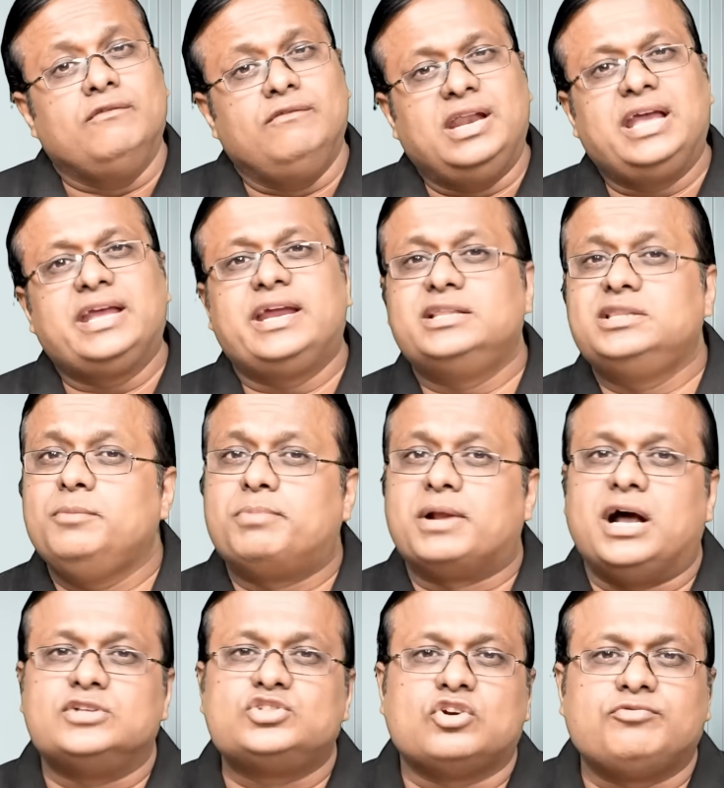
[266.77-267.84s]
will I get the
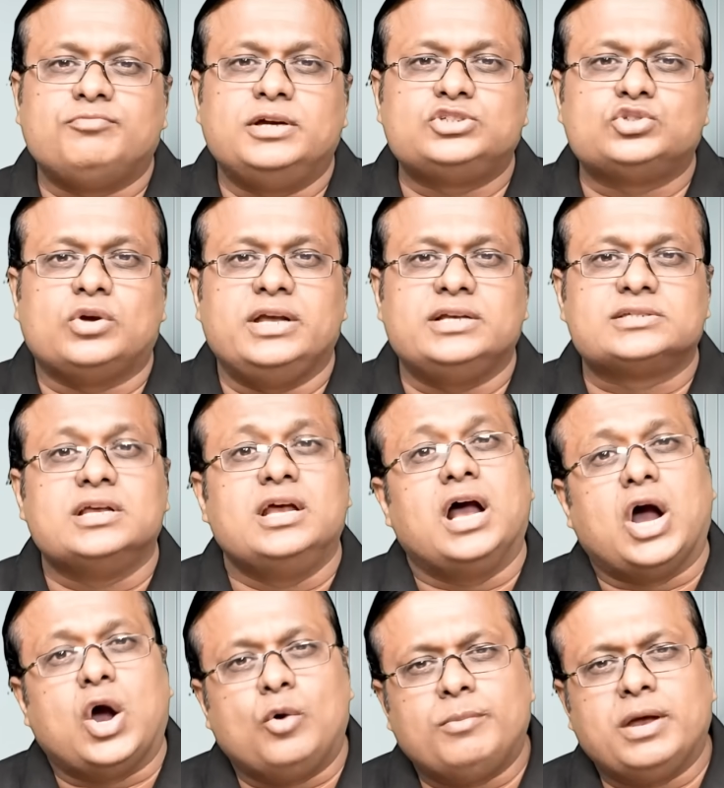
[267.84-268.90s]
branch of my choice,
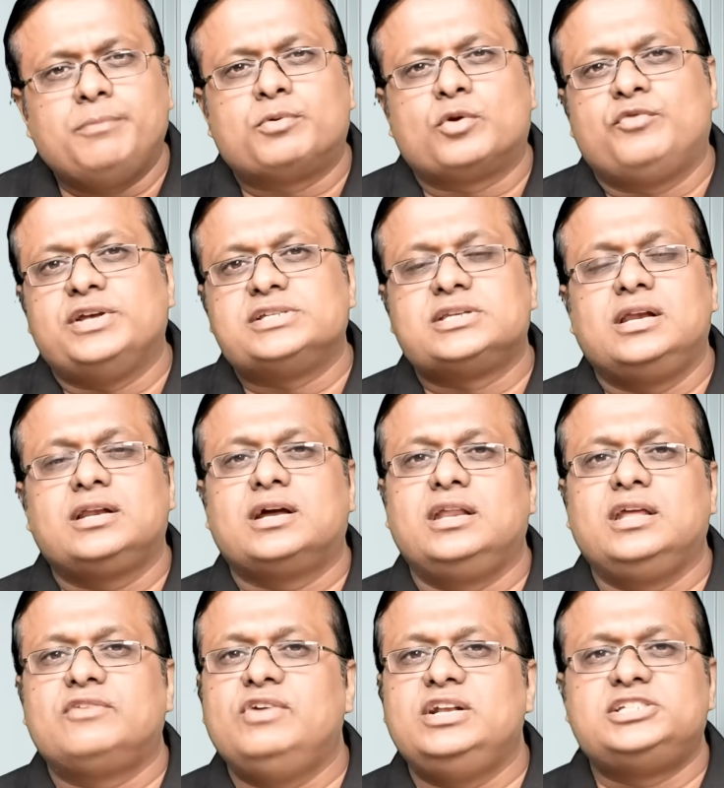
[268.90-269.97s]
how my professional
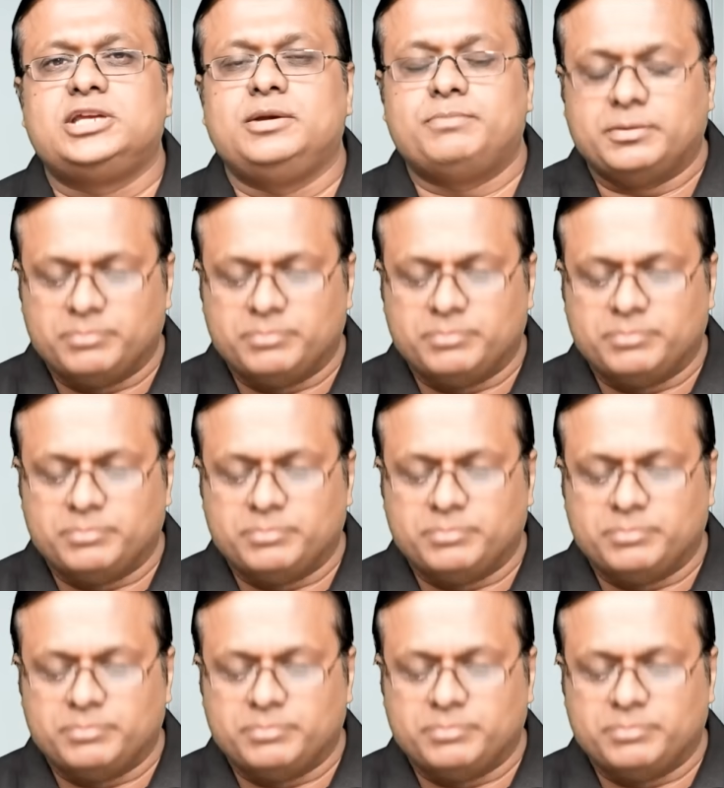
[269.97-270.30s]
career will shape